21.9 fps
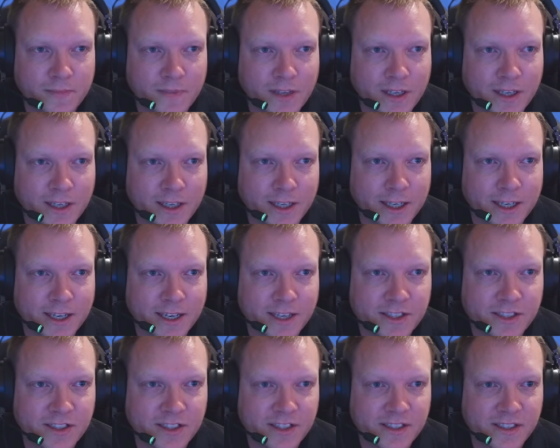
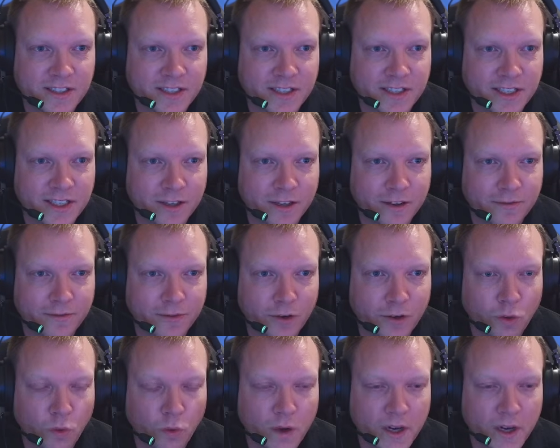As you can see, I've
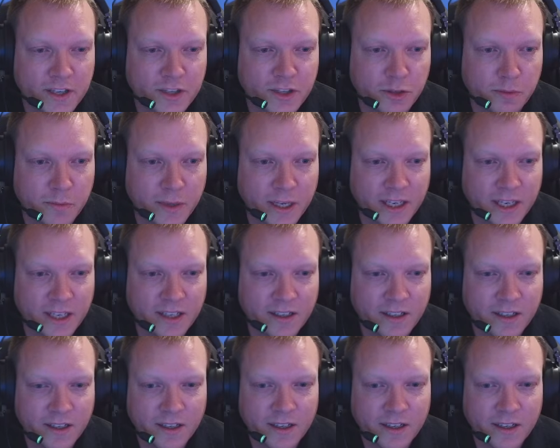got way too many,